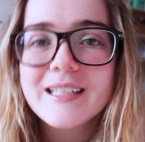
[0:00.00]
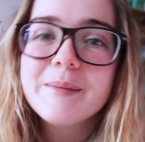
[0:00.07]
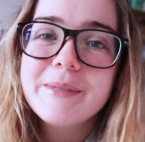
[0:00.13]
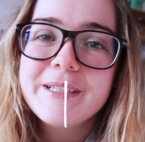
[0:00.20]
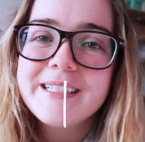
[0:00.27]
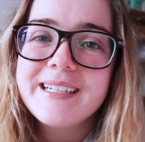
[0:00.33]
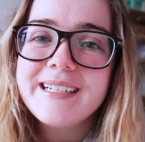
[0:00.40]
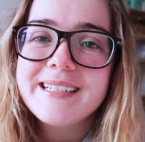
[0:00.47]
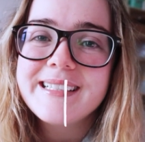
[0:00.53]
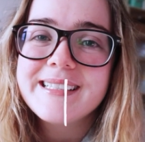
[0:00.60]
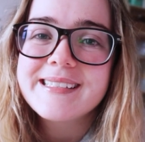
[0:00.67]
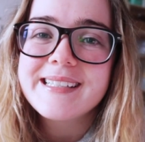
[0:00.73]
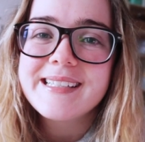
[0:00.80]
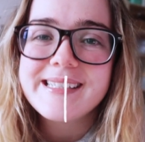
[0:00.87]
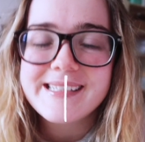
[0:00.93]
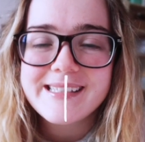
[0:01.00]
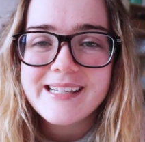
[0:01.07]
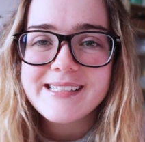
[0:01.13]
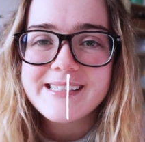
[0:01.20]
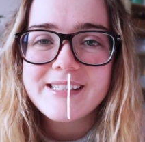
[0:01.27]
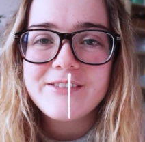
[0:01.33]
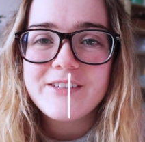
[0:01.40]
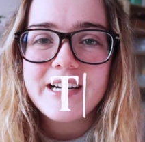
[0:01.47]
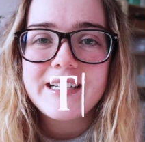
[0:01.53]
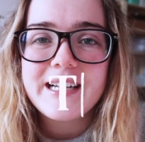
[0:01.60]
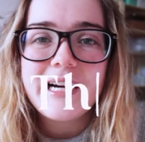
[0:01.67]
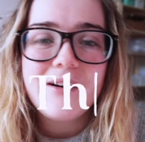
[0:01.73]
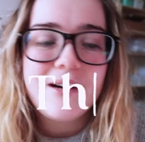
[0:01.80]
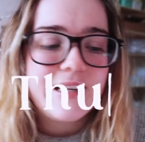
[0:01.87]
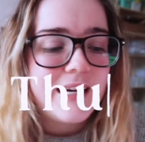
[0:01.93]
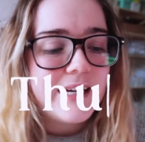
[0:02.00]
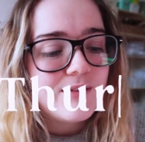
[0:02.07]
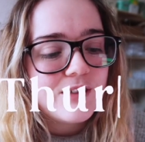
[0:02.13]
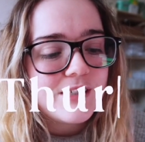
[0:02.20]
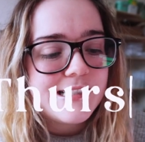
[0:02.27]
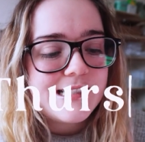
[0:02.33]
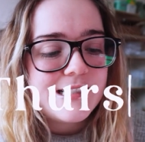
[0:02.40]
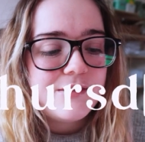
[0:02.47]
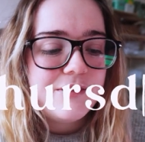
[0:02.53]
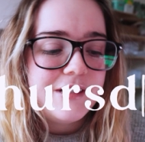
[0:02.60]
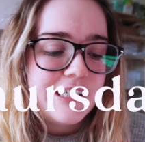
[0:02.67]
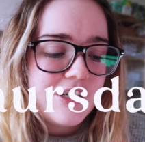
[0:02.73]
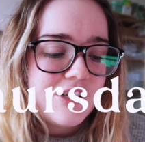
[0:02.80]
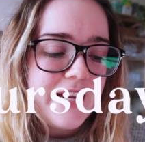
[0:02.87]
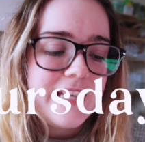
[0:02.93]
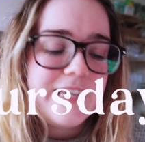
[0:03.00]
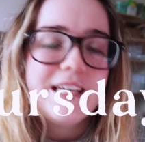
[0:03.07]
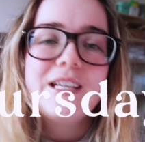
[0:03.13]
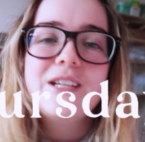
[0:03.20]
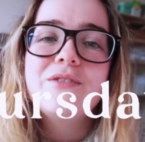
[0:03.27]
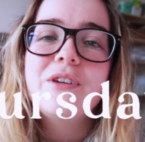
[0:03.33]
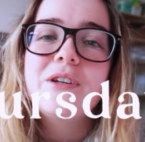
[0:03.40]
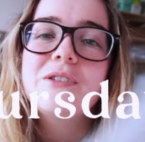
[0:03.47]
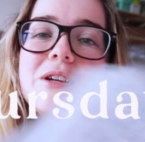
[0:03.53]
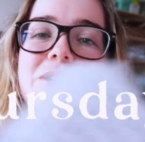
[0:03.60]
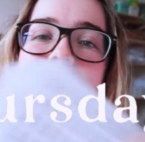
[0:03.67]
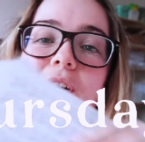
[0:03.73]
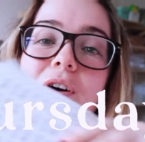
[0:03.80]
good morning guys, it's Thursday right now and I've just finished taking photos